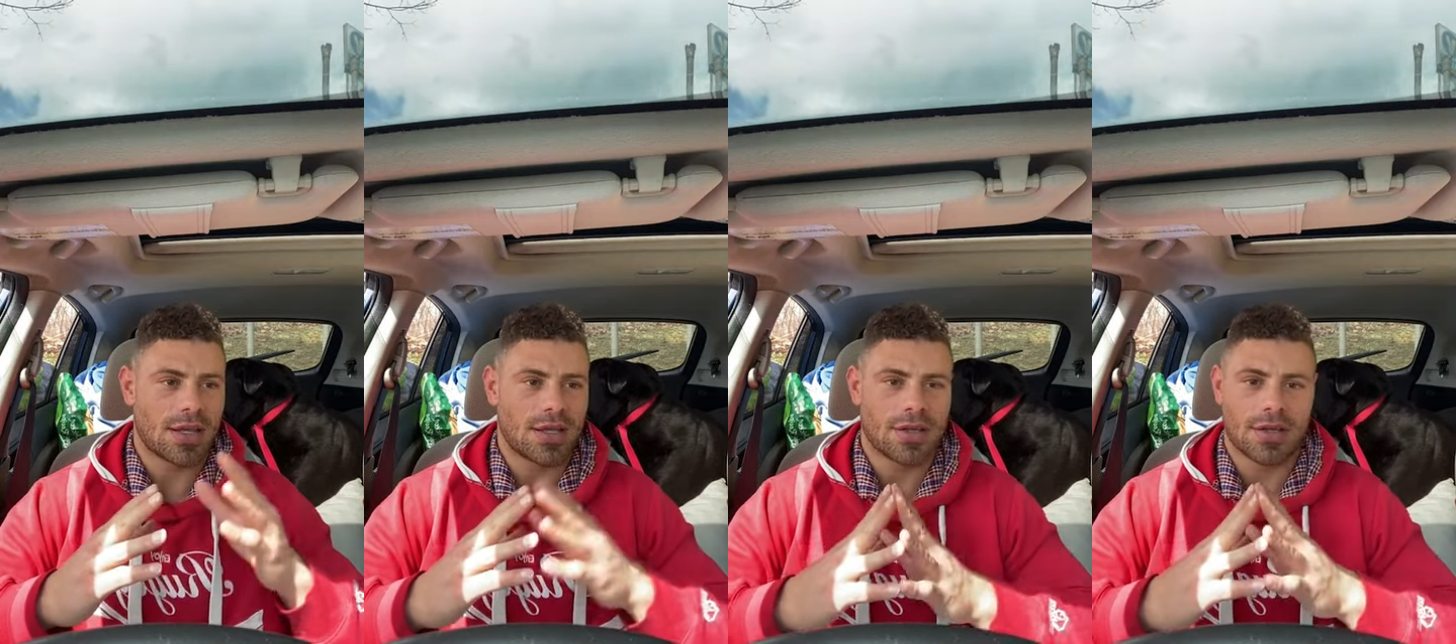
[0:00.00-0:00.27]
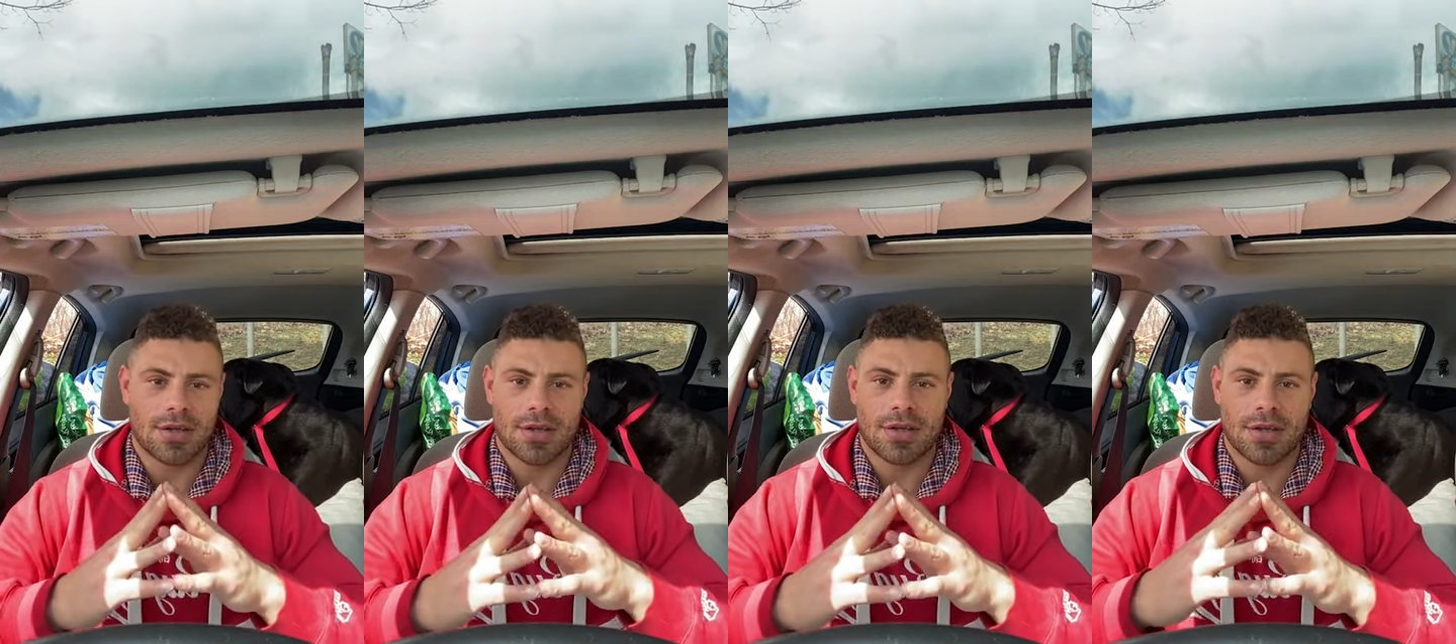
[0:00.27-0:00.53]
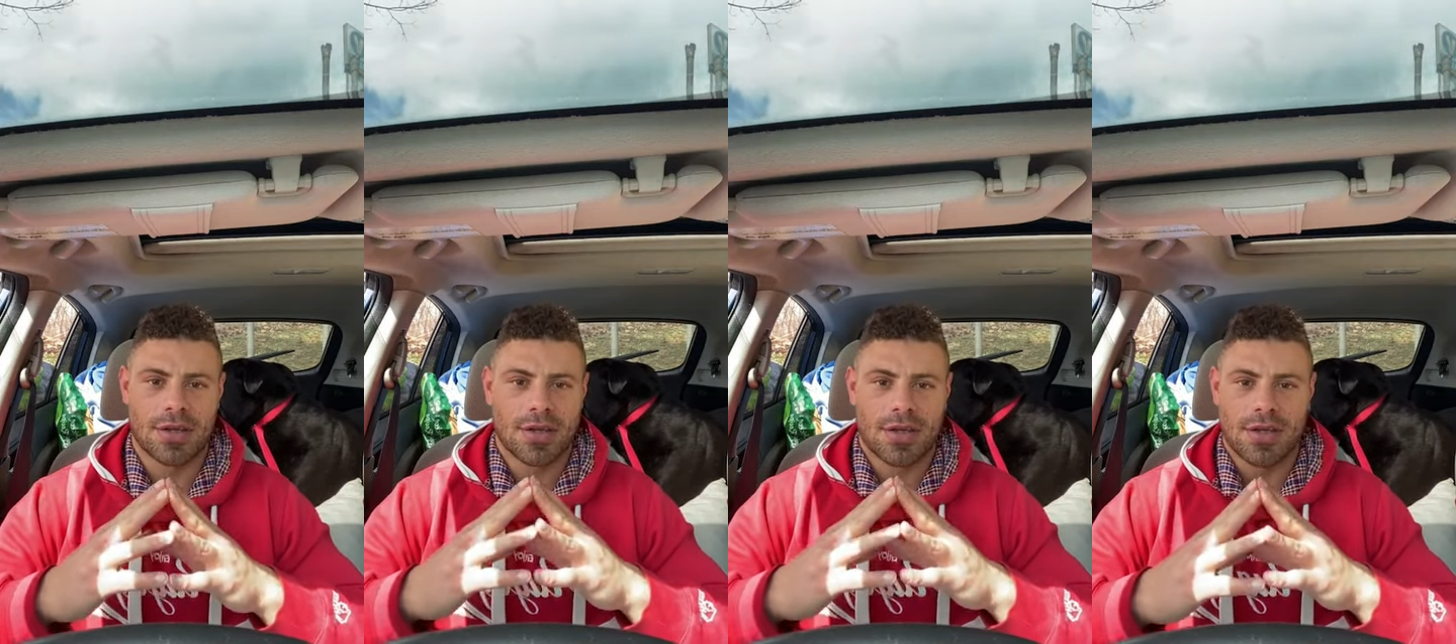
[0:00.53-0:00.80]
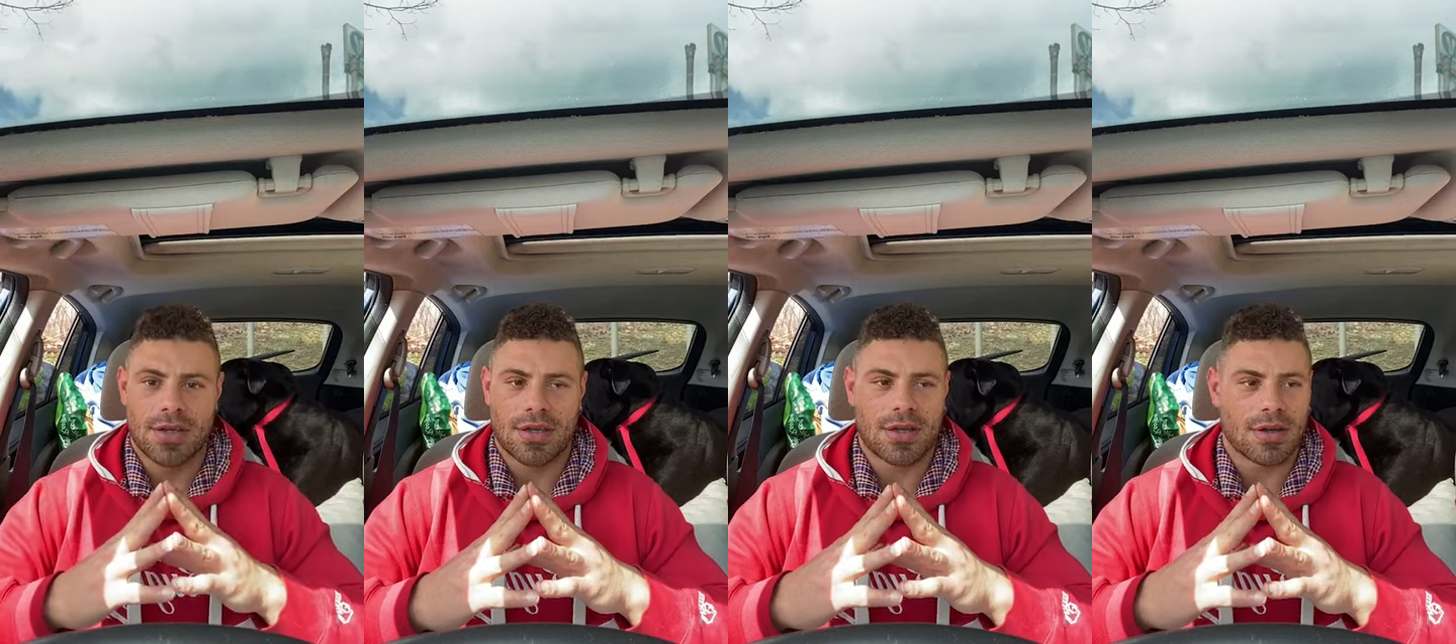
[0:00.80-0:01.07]
He could
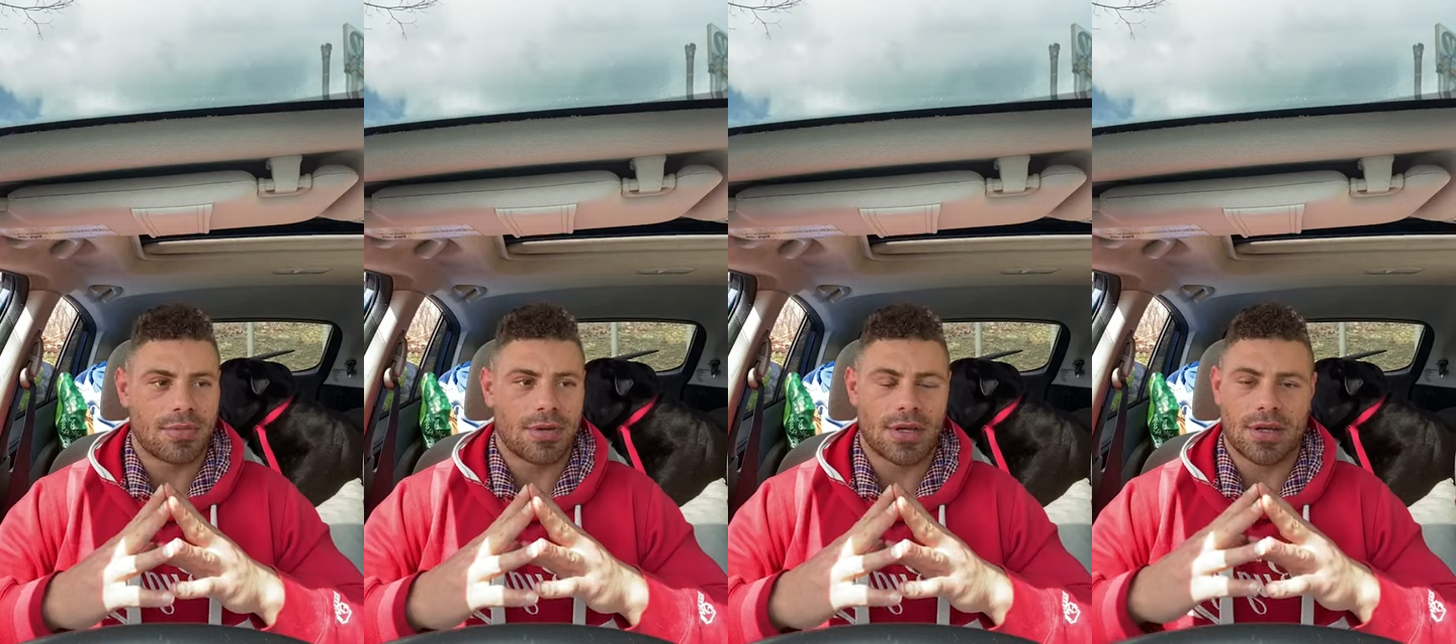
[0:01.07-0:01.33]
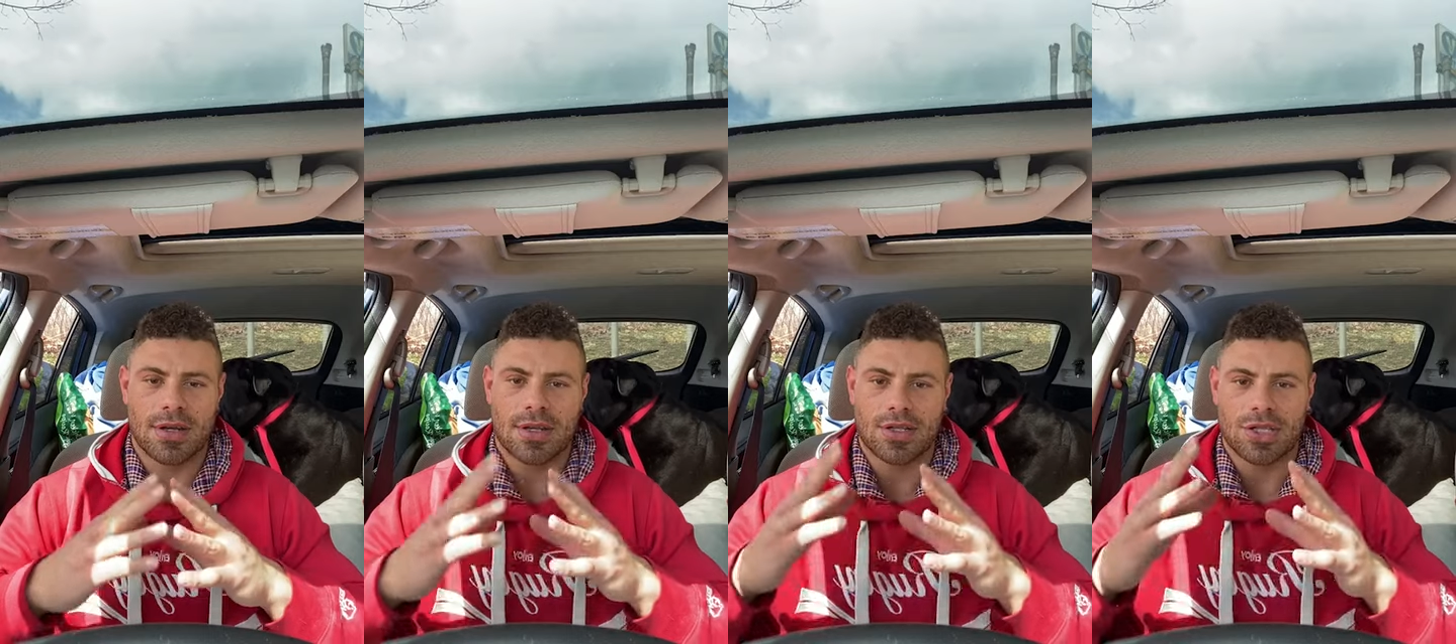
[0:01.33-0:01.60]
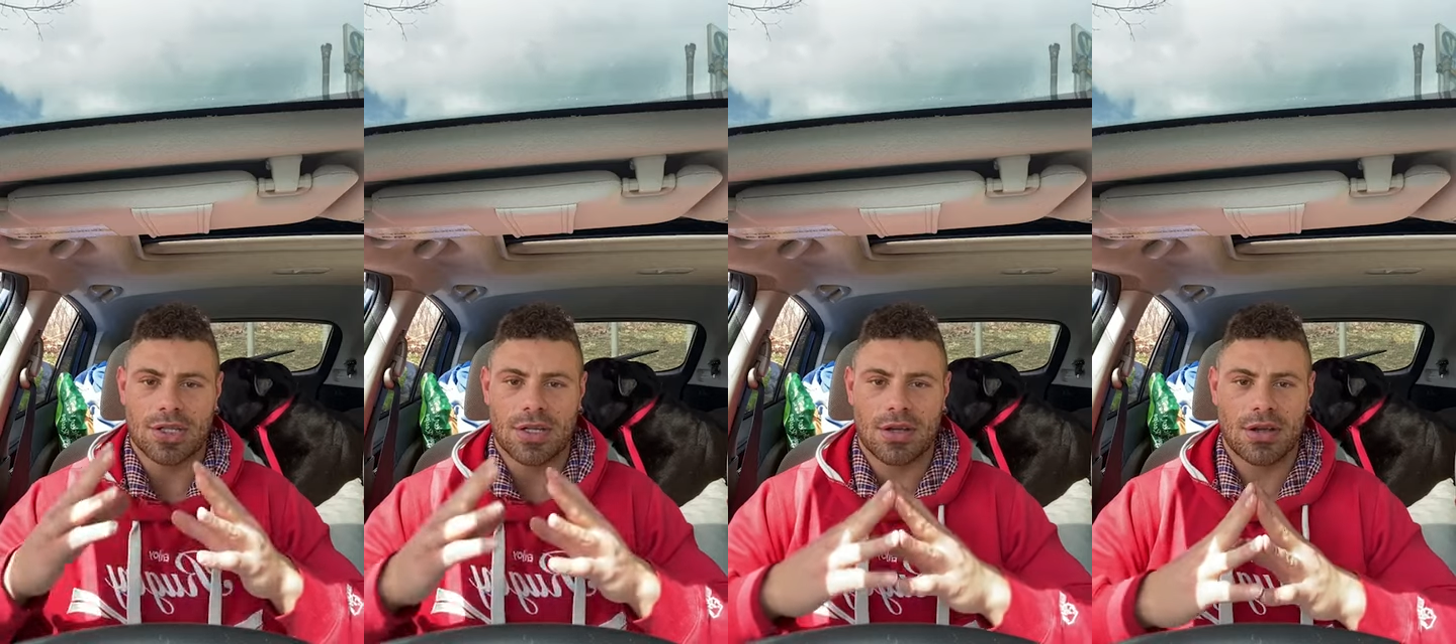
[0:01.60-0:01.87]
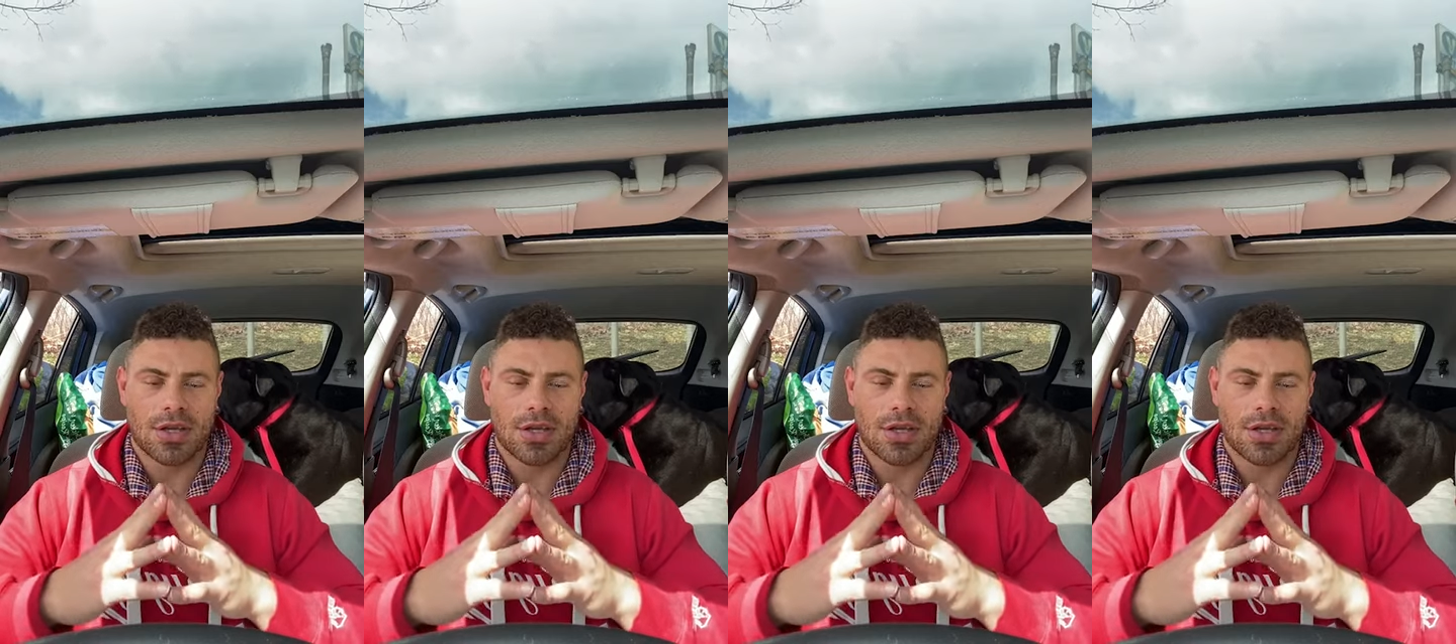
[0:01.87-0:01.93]
have been an engineer.